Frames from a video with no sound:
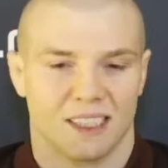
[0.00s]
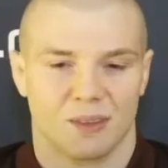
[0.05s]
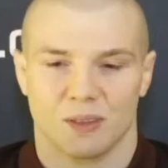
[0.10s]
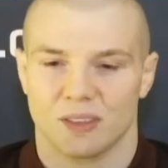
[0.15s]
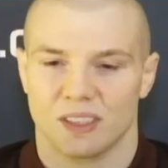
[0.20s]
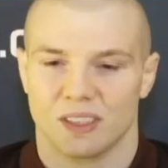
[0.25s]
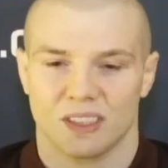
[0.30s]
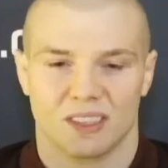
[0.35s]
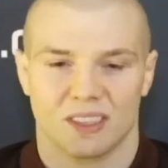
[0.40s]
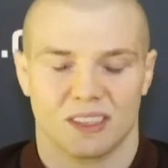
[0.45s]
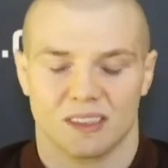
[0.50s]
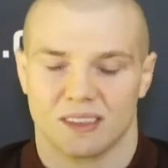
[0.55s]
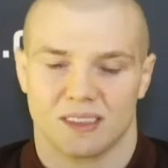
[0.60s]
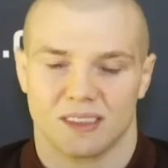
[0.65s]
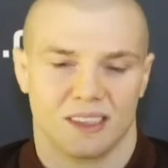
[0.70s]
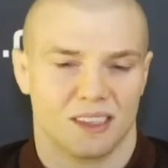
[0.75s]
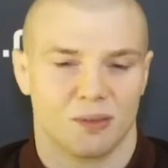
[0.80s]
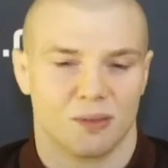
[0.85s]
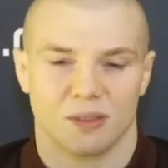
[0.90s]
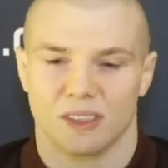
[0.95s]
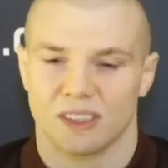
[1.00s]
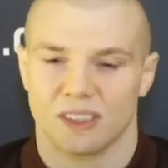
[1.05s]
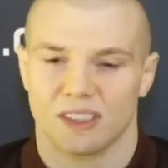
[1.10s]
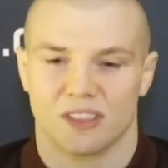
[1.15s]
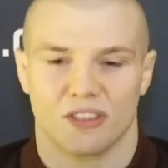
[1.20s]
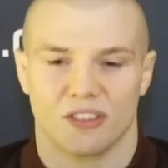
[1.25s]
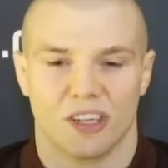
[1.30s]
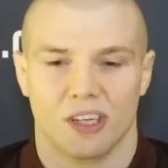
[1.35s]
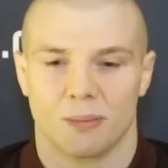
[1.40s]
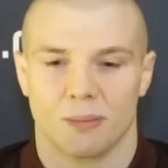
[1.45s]
was just a
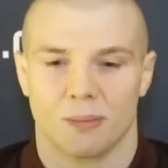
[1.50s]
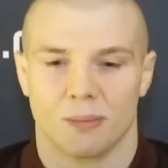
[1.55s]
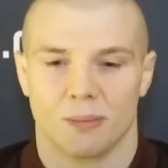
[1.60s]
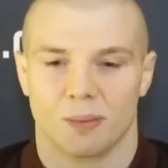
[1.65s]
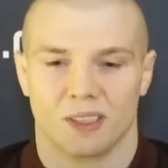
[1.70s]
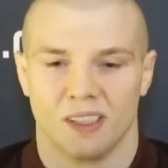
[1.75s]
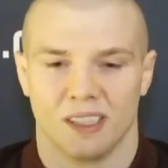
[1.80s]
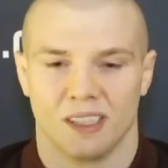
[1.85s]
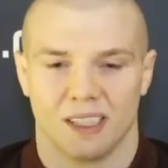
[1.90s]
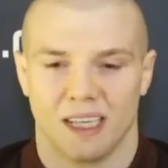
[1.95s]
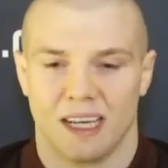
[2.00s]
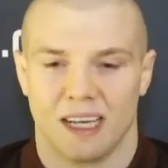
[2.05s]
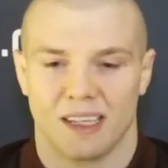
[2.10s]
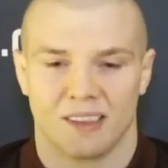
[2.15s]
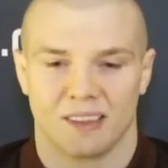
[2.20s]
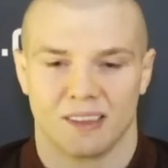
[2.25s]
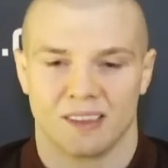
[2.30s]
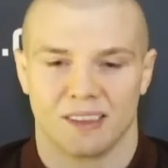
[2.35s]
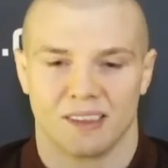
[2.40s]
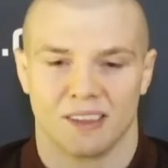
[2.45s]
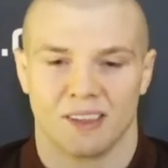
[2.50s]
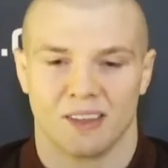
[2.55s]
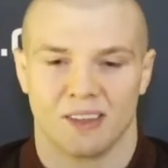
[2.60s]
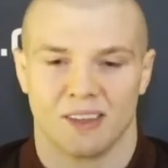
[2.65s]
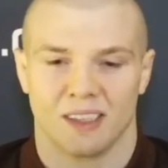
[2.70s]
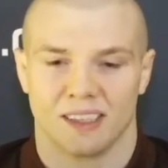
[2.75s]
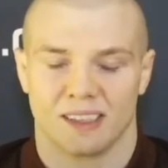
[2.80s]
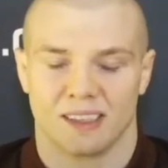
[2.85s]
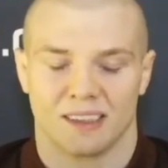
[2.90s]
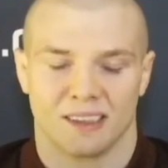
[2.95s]
great opportunity. I don't, you know,
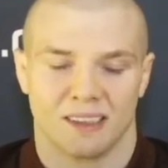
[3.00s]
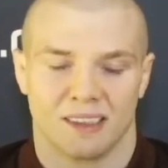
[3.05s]
like,